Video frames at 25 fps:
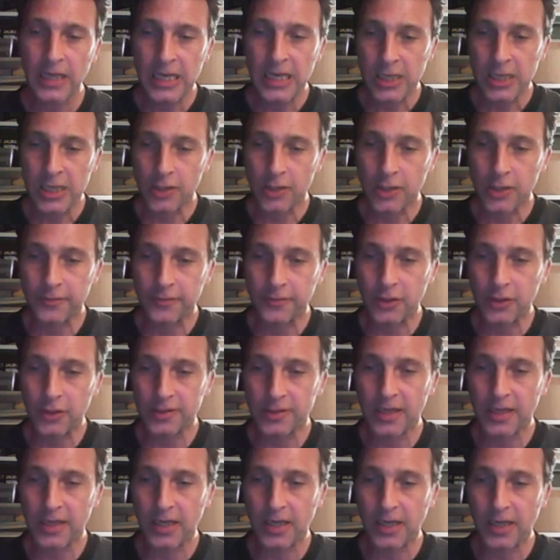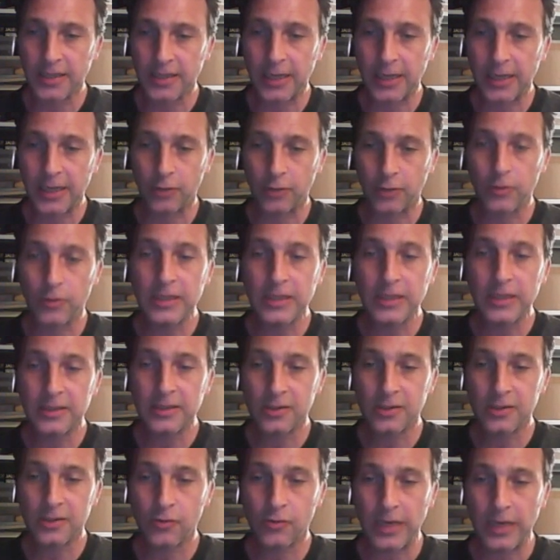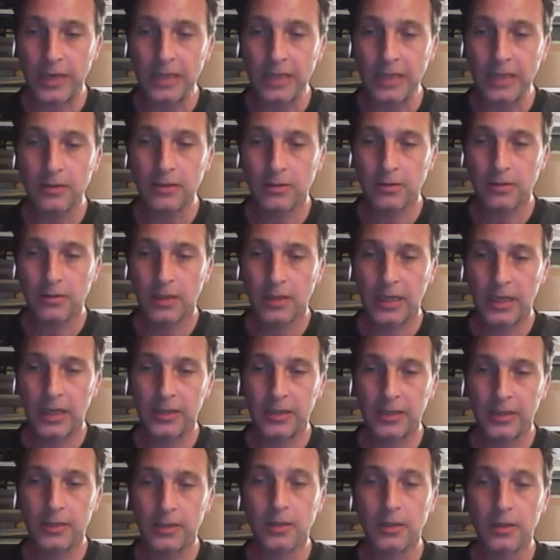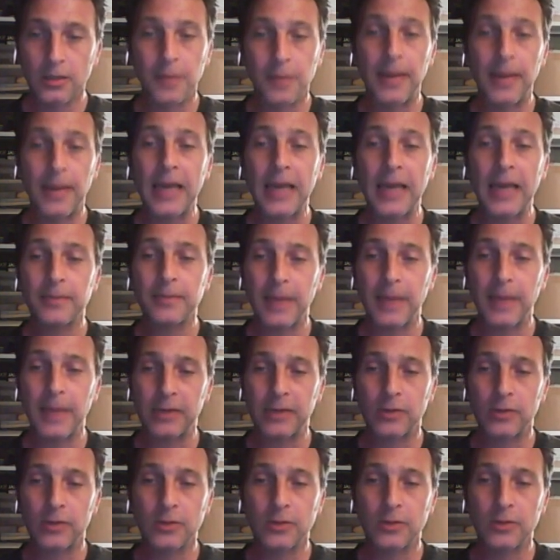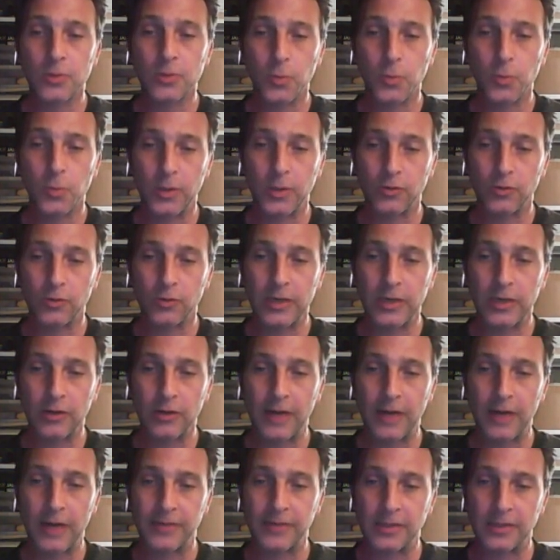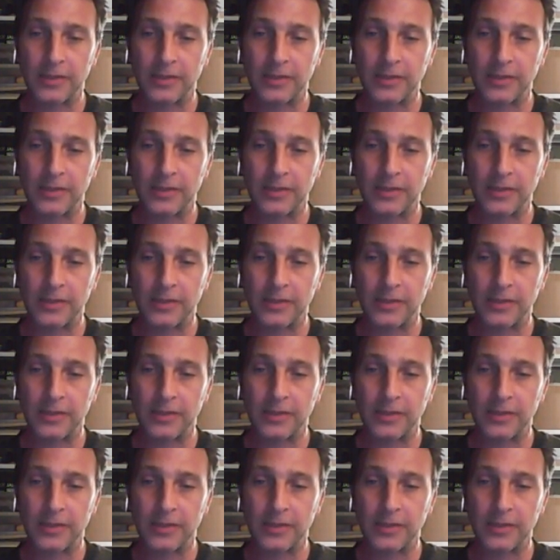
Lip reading: you've just got a green screen, you know, a black background with green graphics